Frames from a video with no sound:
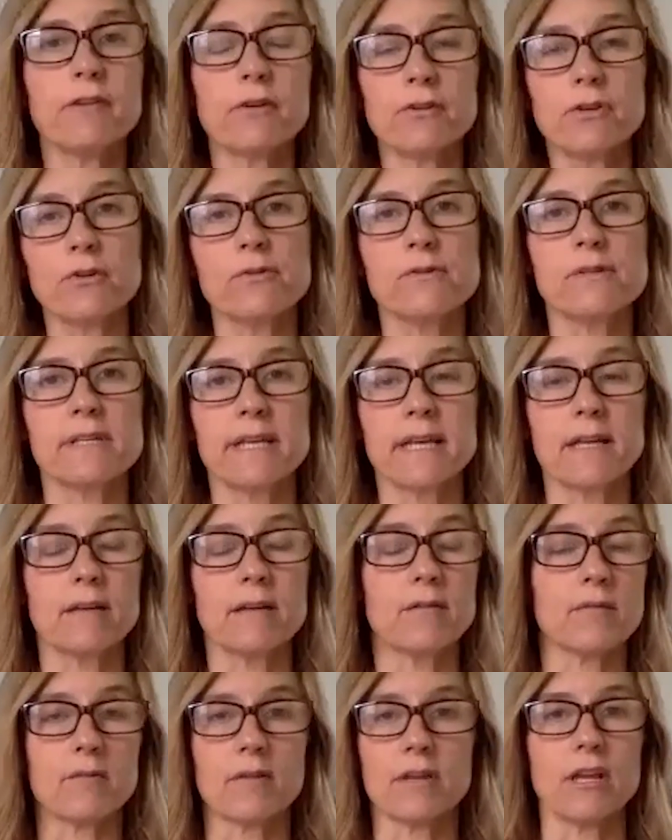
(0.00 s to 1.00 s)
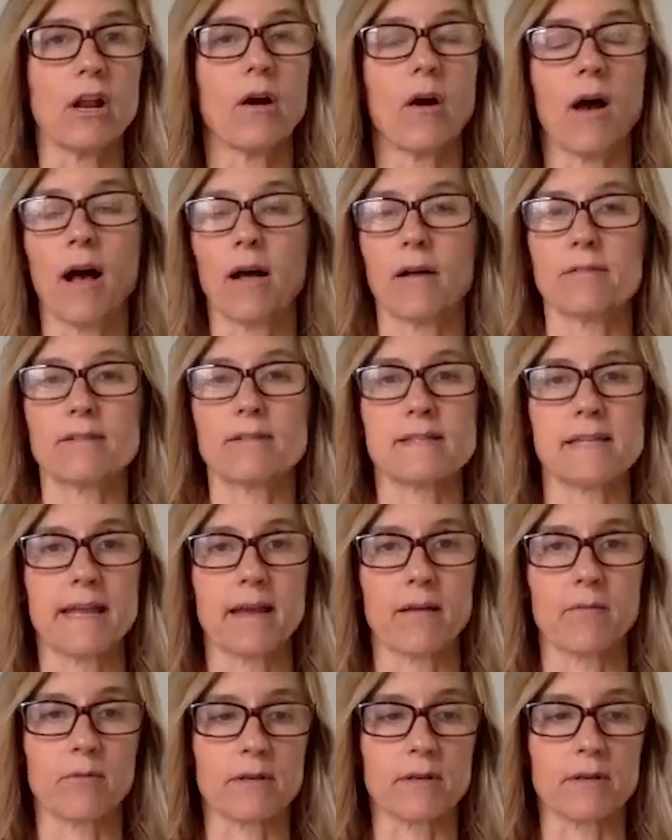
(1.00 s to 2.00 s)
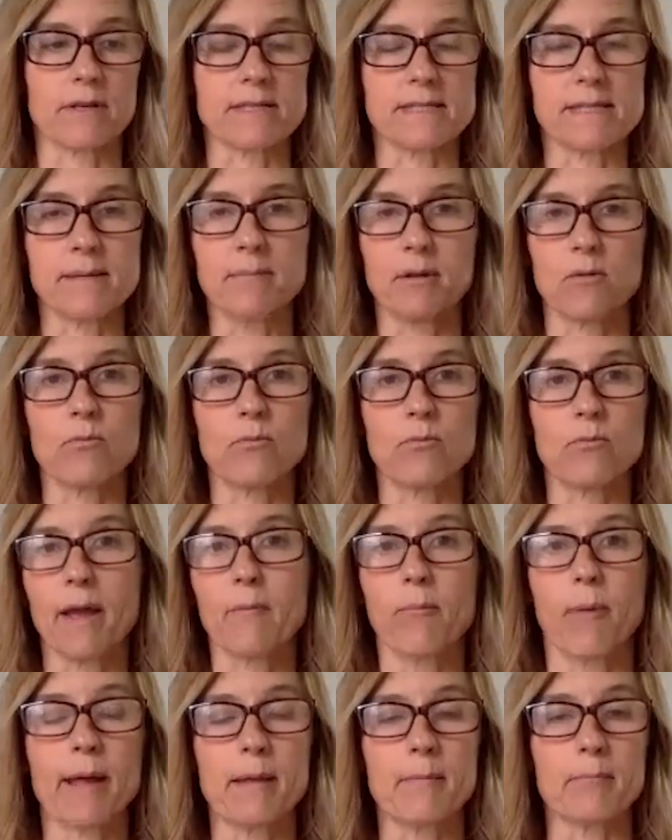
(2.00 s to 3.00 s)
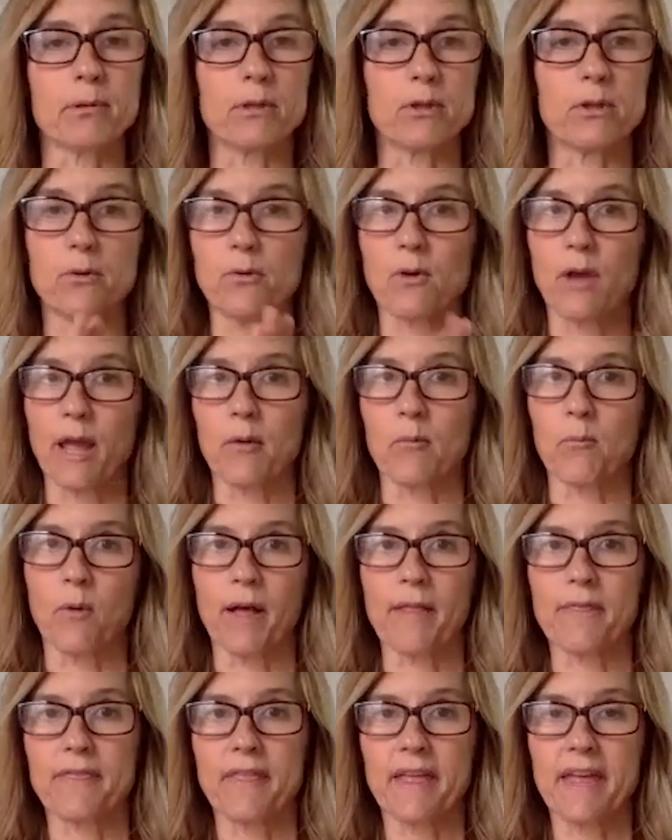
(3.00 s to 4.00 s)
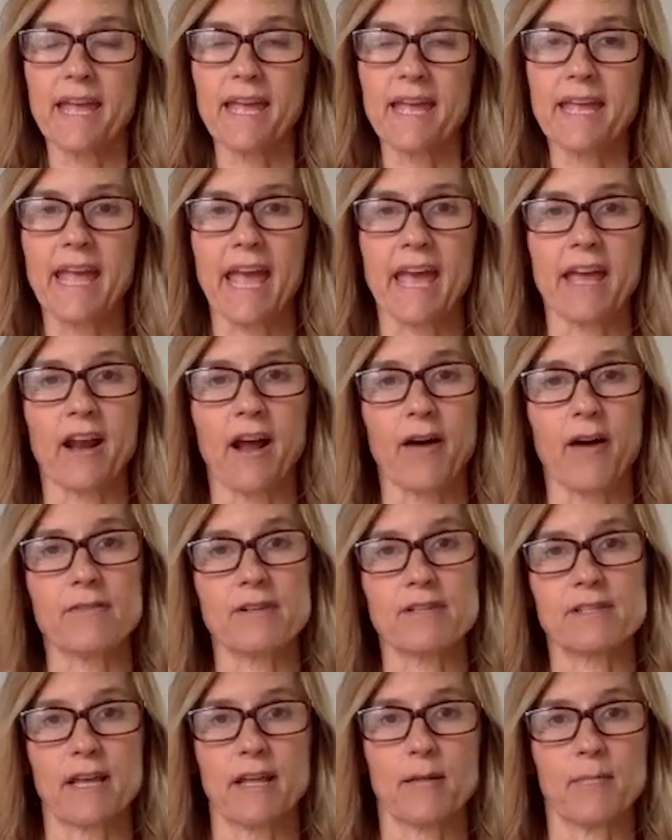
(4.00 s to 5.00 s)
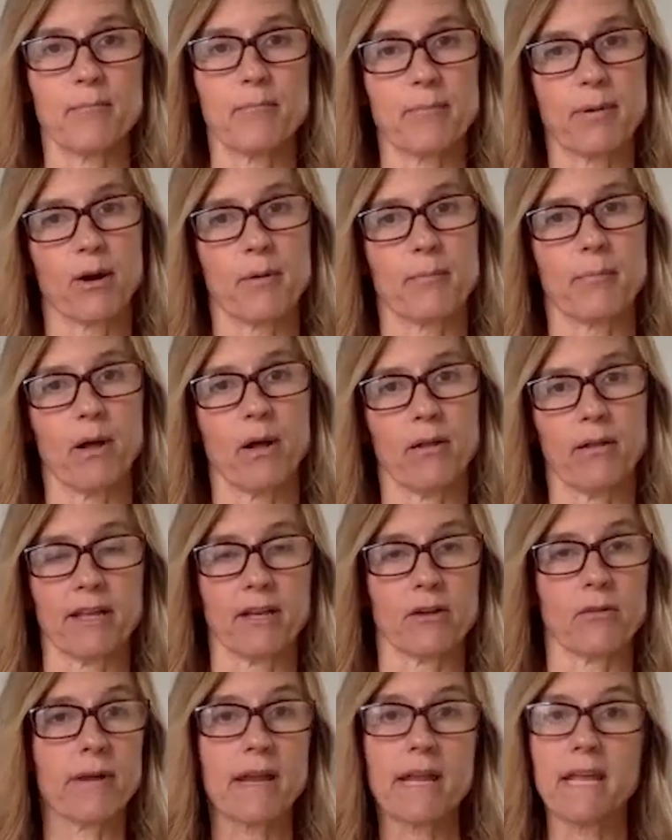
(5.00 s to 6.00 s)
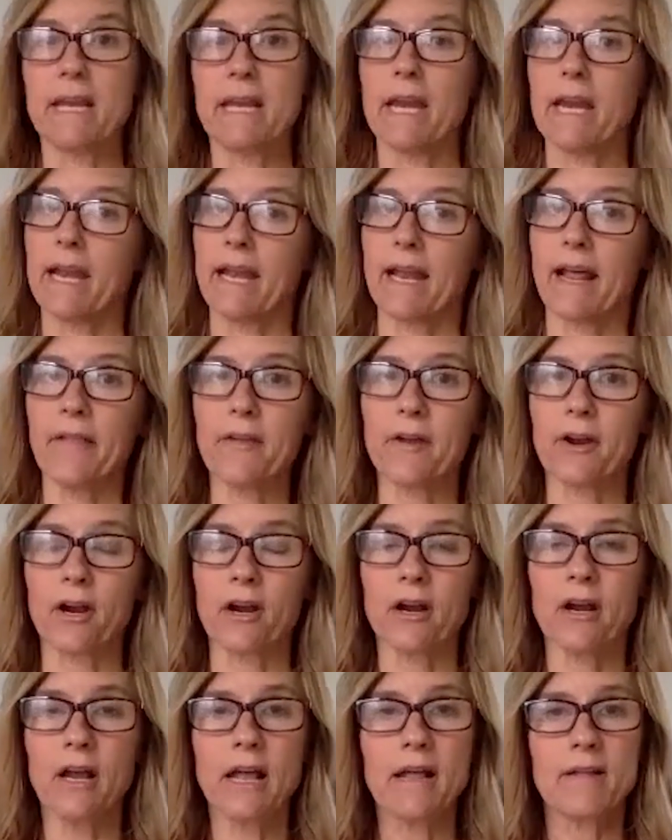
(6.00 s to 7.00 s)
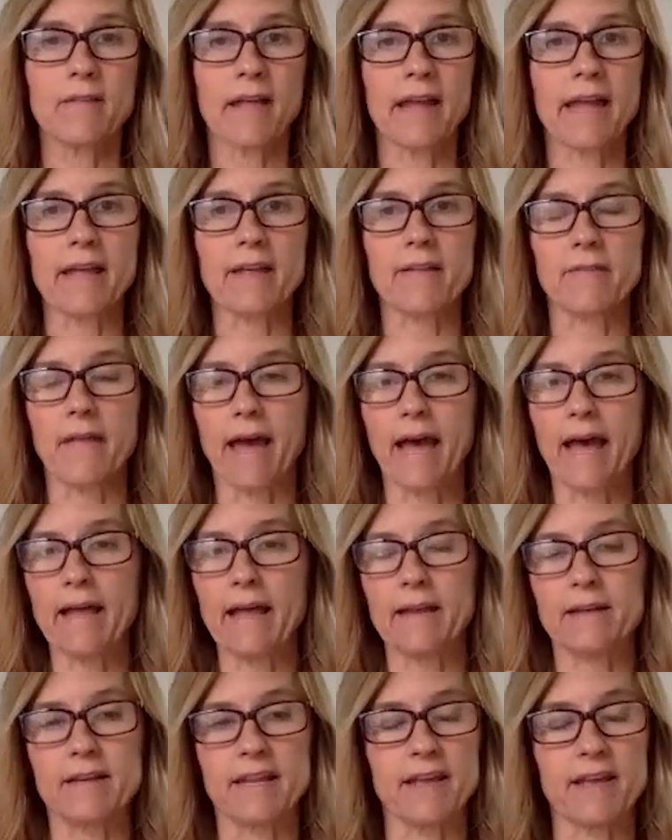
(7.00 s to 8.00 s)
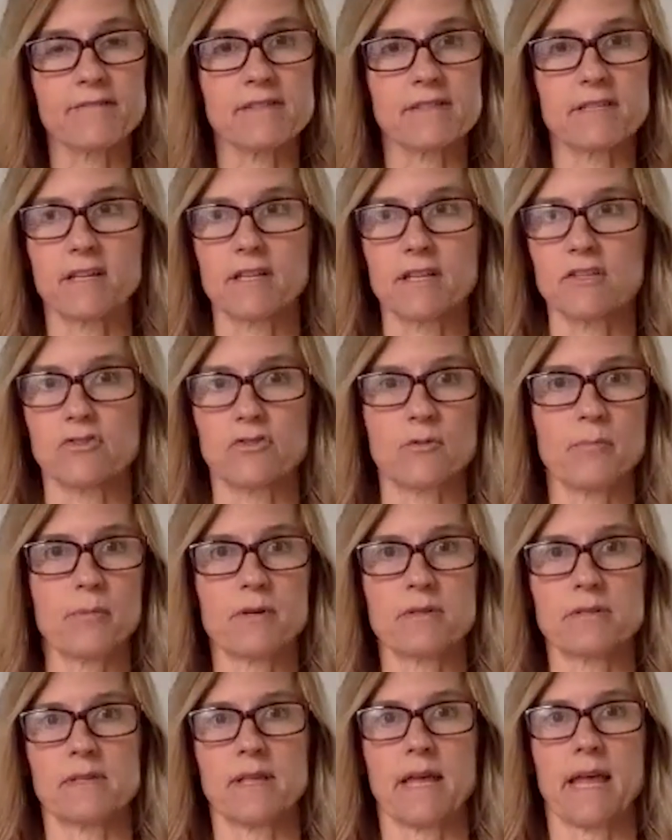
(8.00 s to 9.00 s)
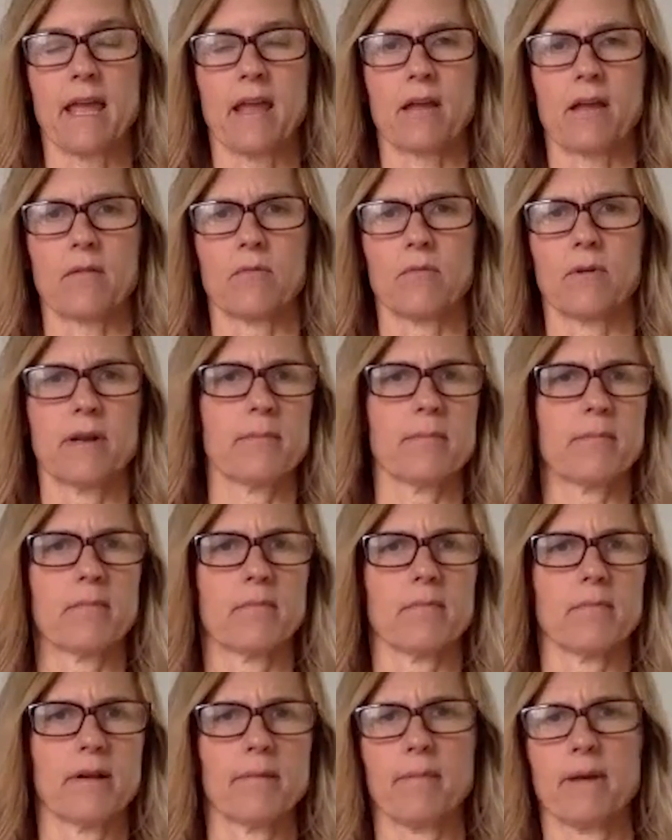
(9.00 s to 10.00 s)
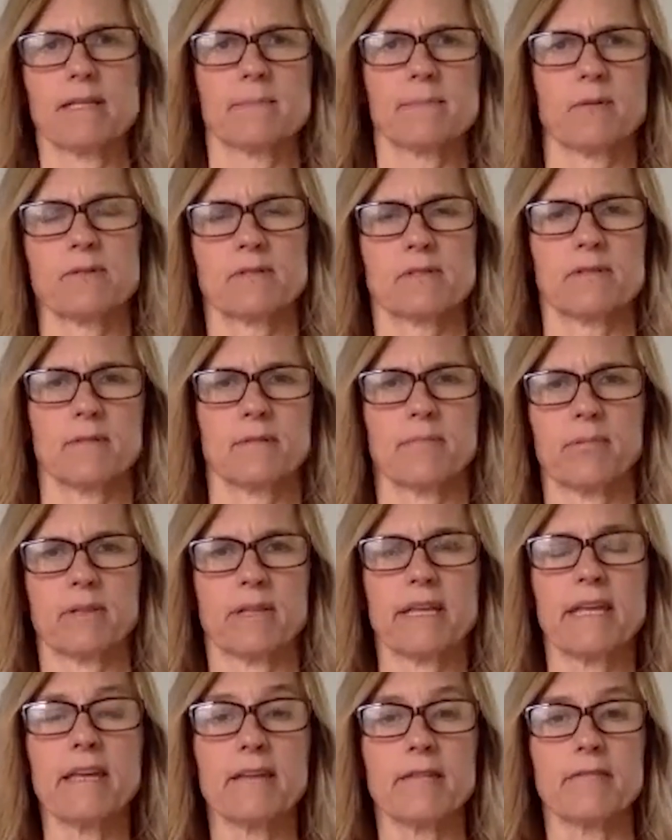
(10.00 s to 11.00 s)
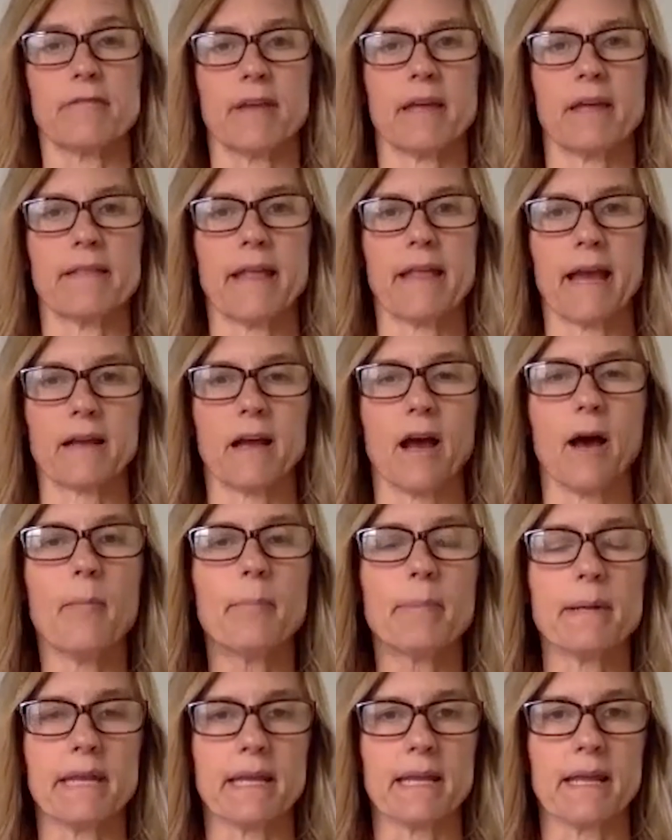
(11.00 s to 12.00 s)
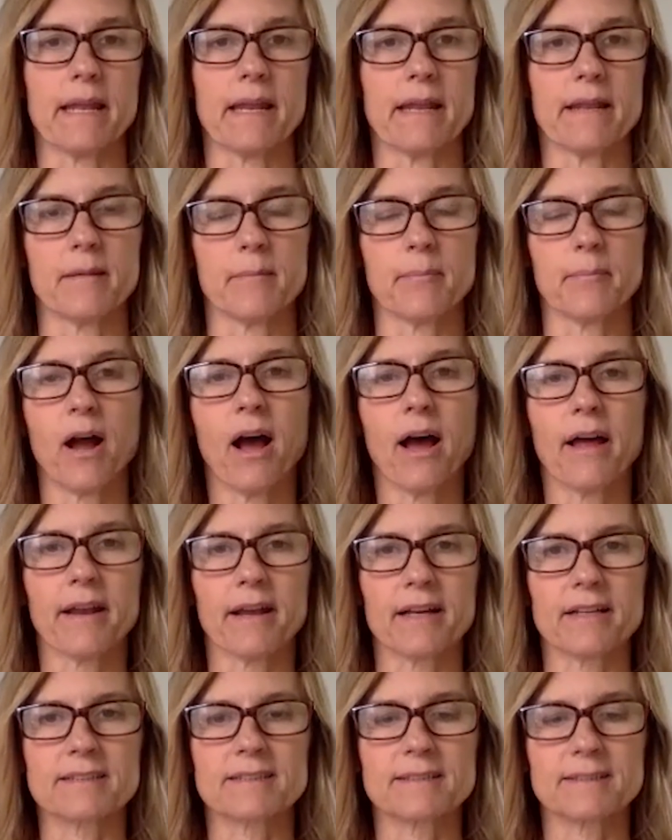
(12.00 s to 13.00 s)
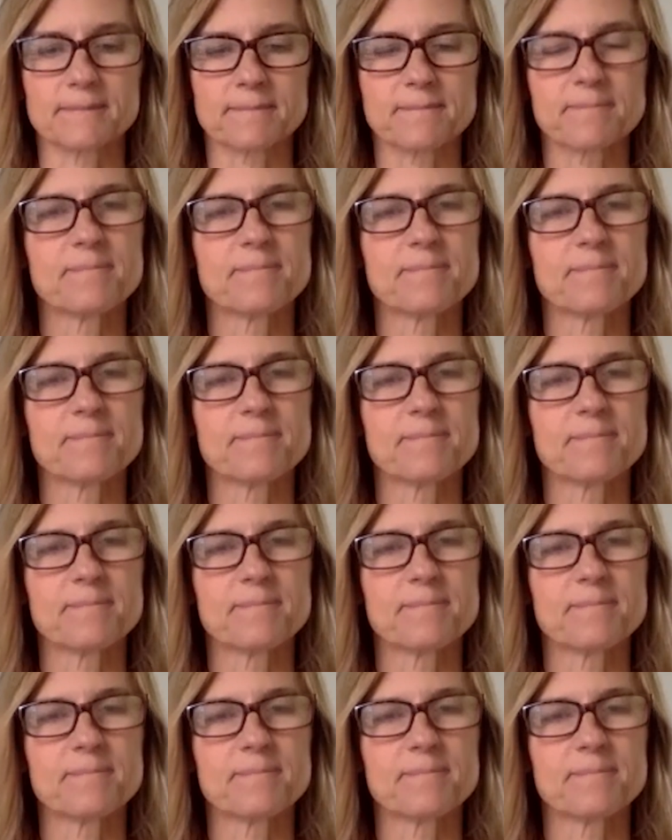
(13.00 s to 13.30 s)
you're using, I'll say it really simply, red, white, and blue in one thing, and all of a sudden purple and green in another, like that gives the consumers like, what am I supposed to believe in that company and in the products?